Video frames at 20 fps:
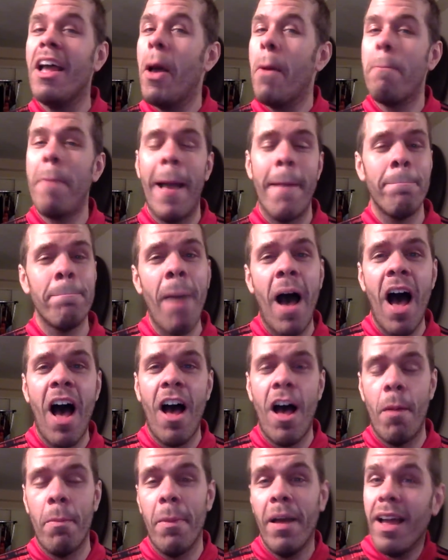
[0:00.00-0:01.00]
My
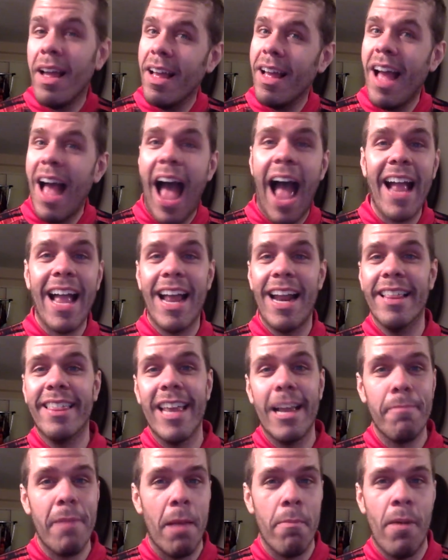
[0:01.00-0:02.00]
mom, I gotta
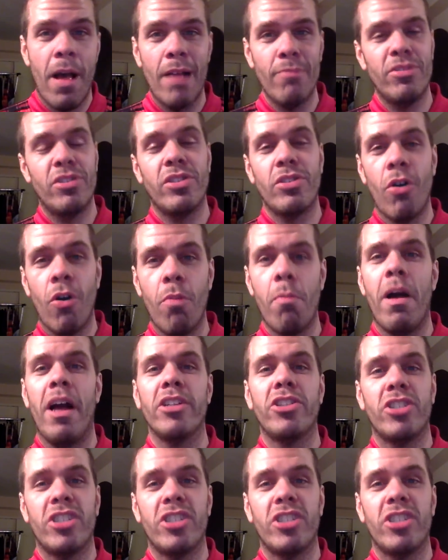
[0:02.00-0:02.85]
thank my mom so much.